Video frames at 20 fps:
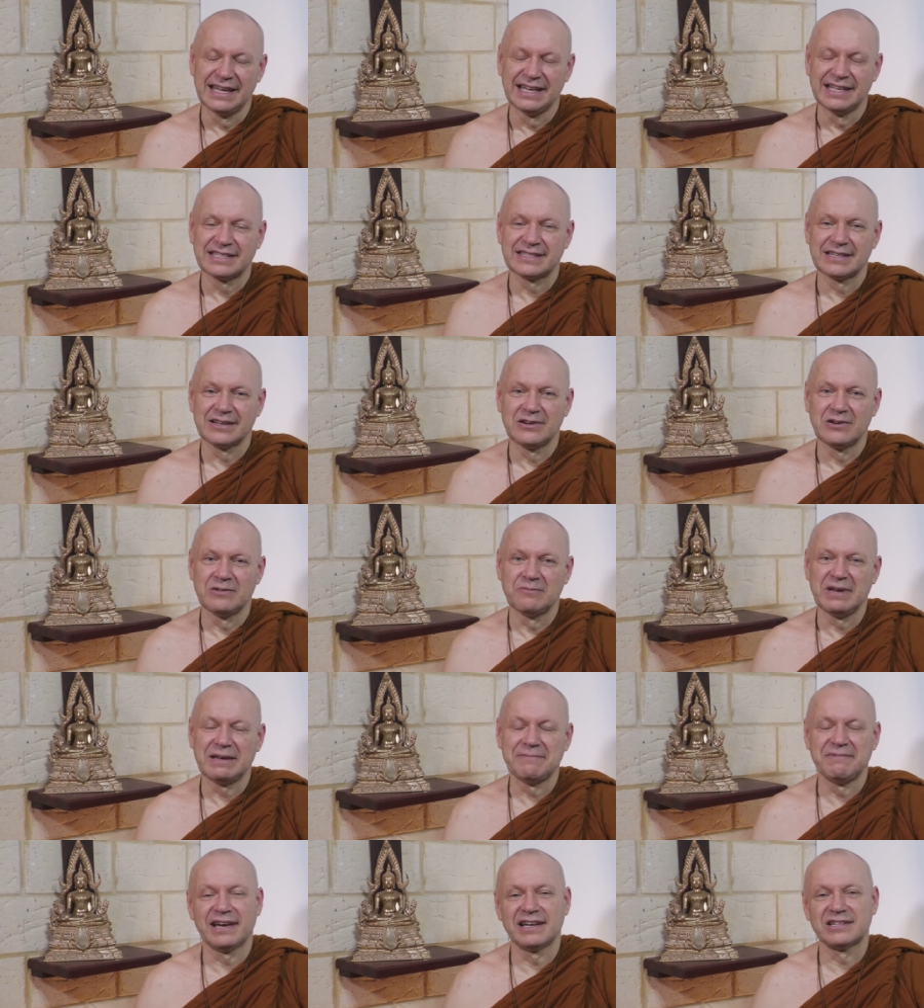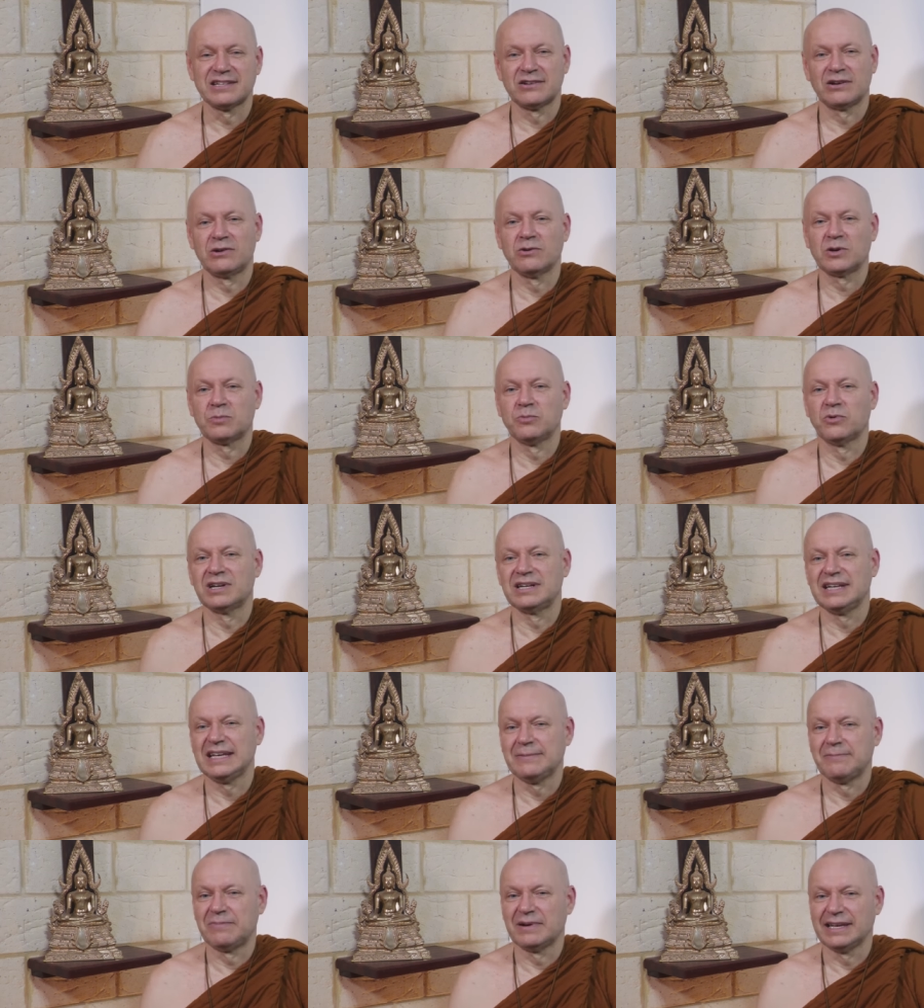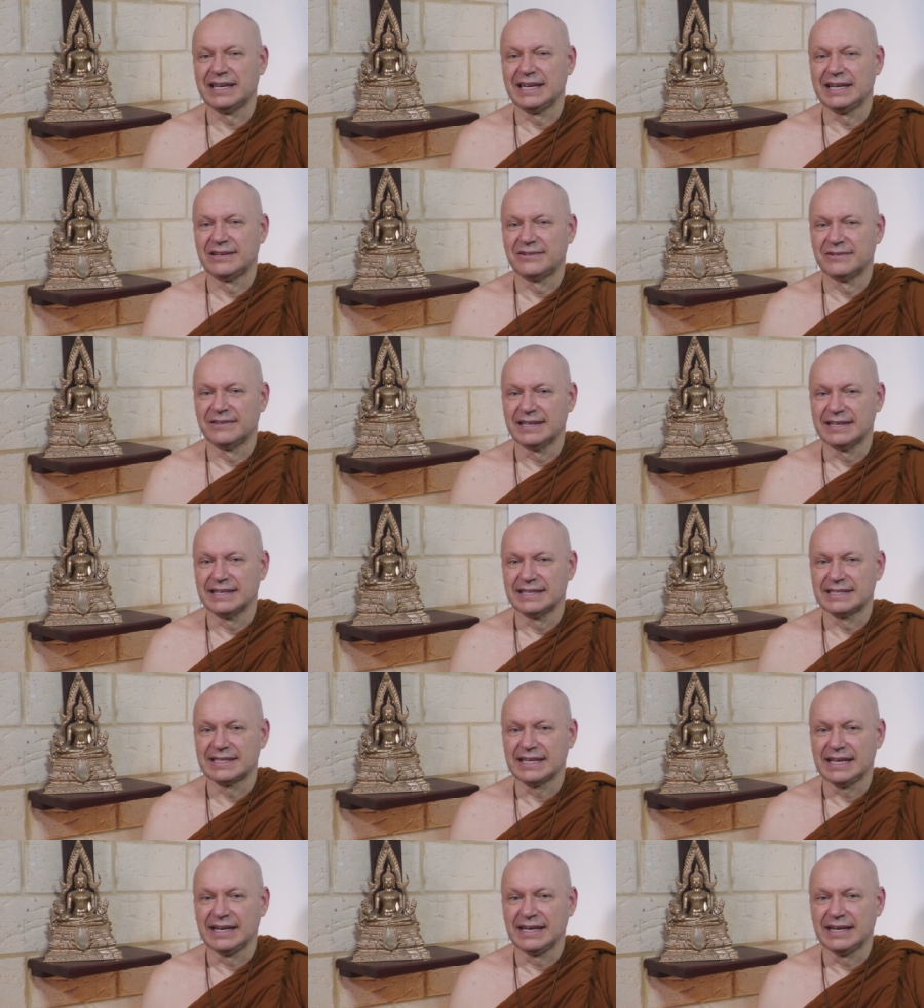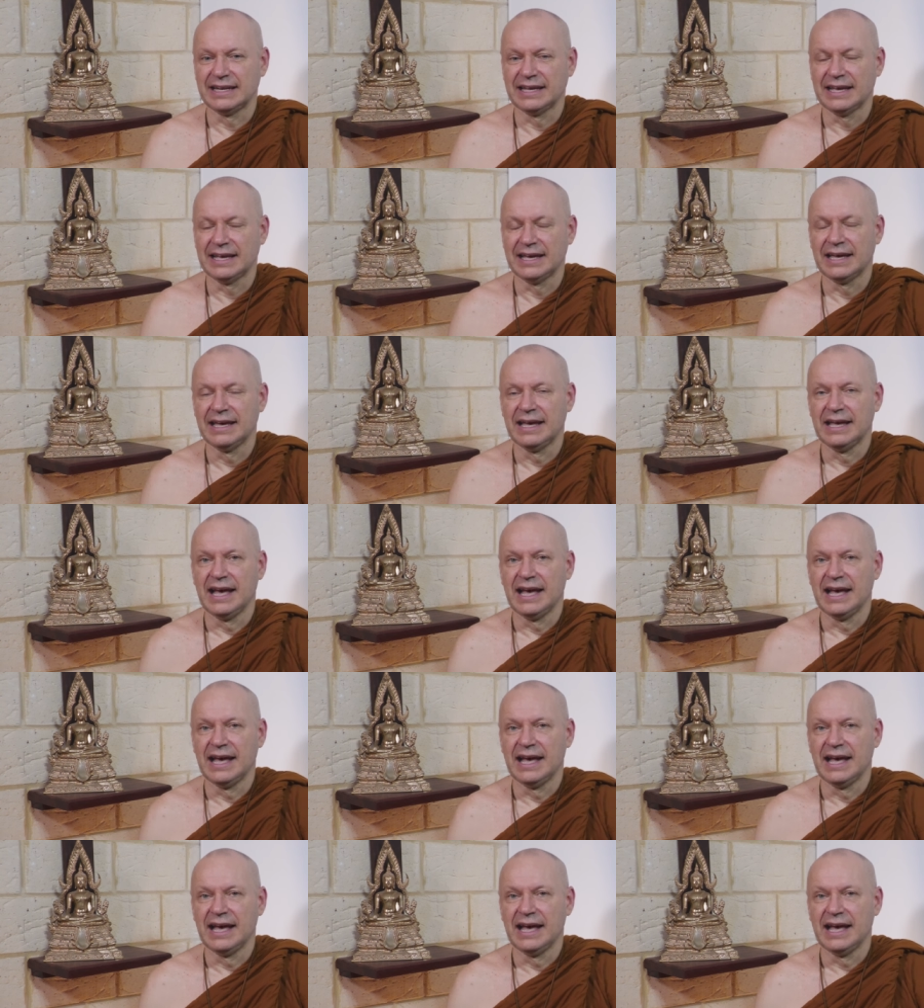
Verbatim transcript: So maybe I should look more deeply into this. And uh,